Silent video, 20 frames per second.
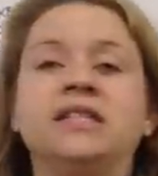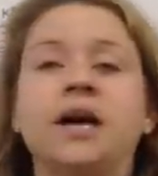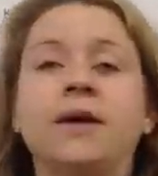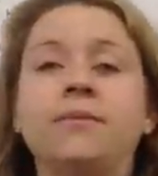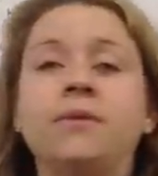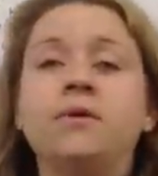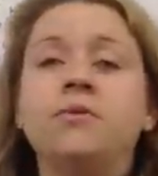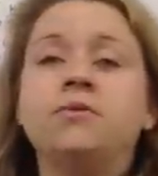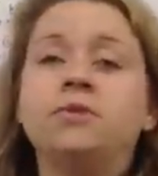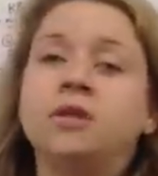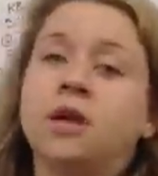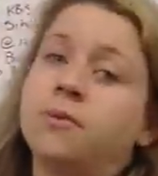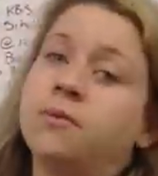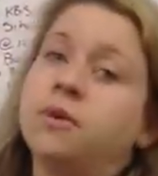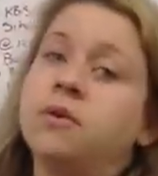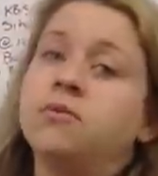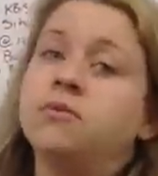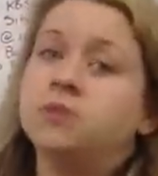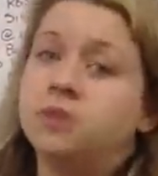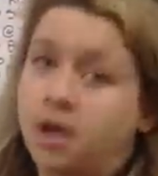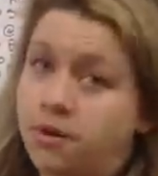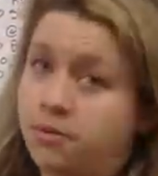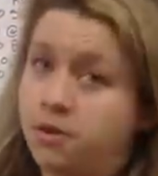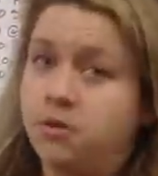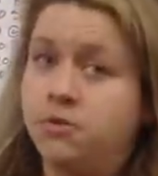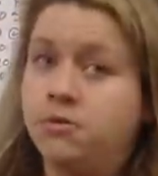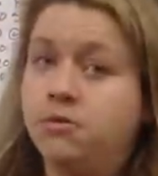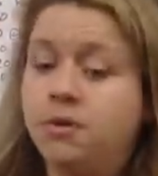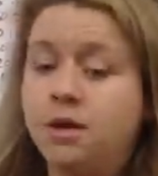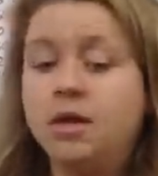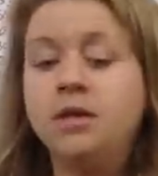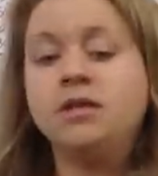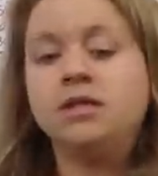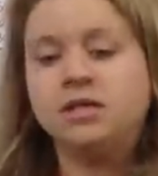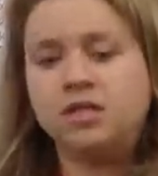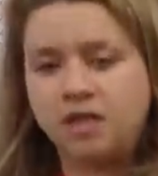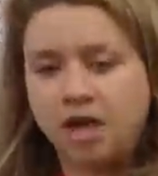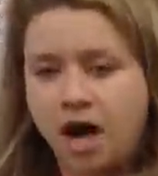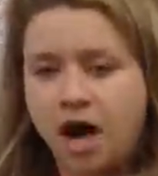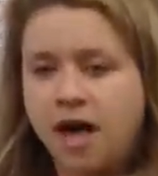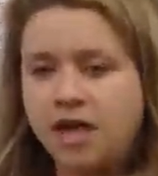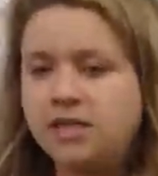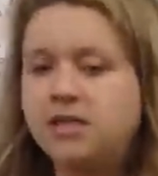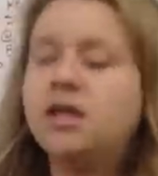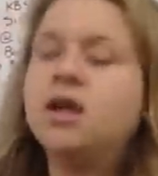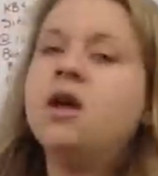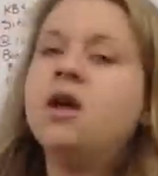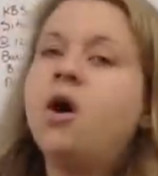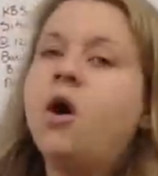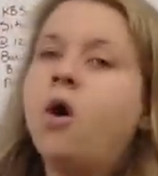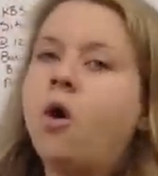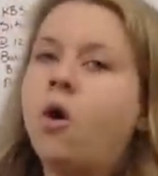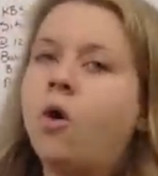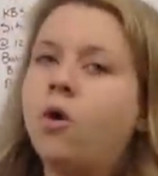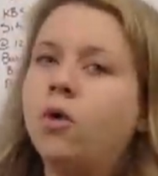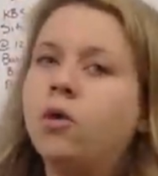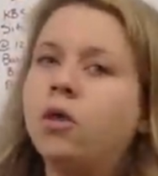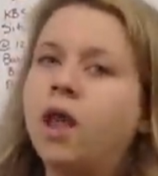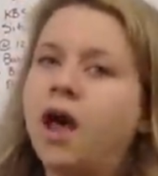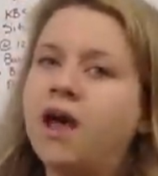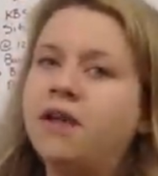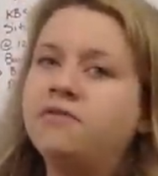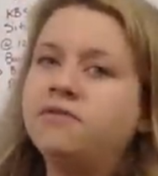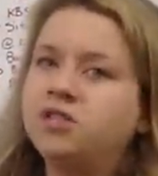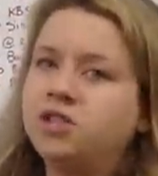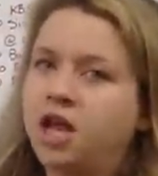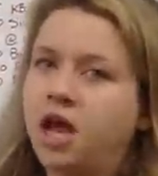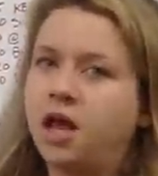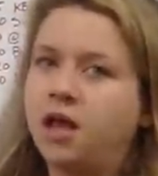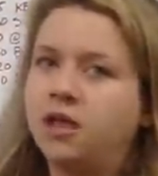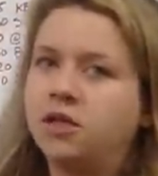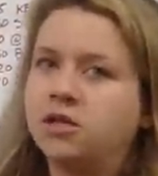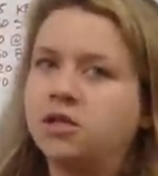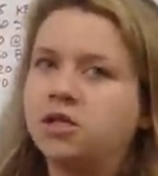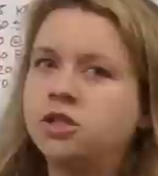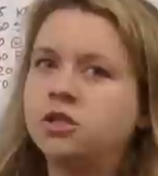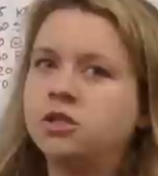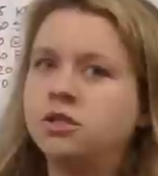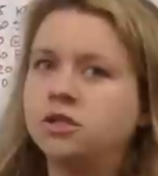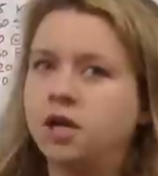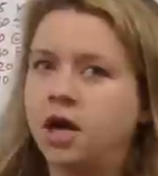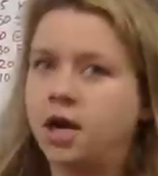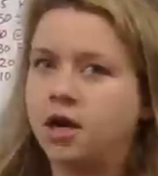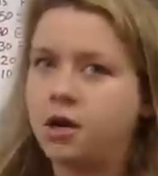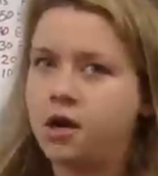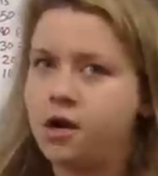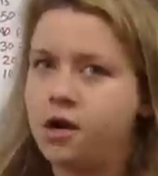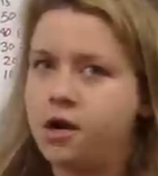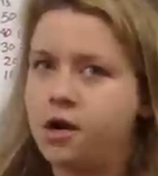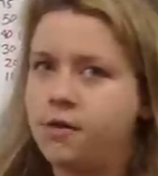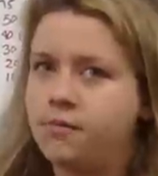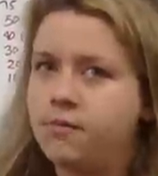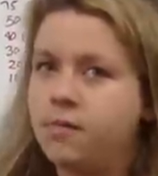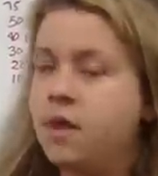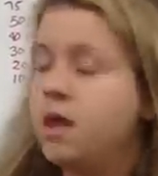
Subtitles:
www.wholelifechallenge.com.